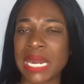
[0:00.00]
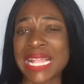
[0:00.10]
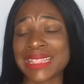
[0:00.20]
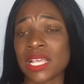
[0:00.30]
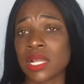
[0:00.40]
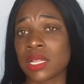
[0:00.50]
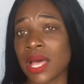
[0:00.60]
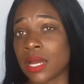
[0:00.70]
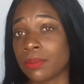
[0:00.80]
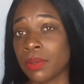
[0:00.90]
But I think a
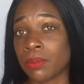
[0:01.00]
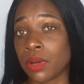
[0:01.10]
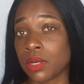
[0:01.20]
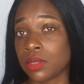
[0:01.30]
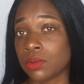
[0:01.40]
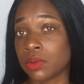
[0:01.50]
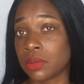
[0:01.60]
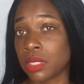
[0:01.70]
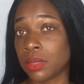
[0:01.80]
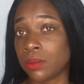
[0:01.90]
lot of people are
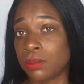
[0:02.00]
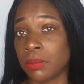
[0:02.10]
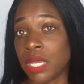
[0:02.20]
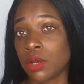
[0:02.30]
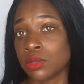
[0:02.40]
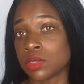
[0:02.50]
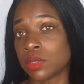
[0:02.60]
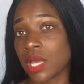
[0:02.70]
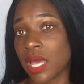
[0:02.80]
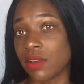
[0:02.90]
doing the Amigos
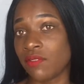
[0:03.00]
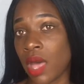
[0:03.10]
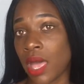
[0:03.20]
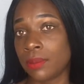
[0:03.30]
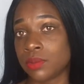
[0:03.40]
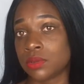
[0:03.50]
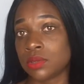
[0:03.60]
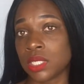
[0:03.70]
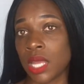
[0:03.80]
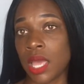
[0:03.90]
kind of vibe
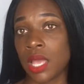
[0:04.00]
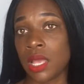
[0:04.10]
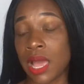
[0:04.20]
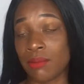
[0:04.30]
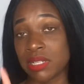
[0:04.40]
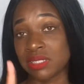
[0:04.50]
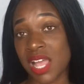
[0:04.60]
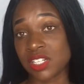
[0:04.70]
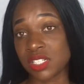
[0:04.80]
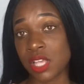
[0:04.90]
today. It's
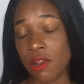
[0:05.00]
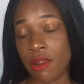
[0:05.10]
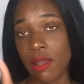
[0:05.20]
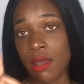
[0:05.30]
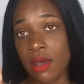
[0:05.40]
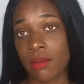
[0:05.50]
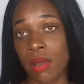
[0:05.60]
not just her.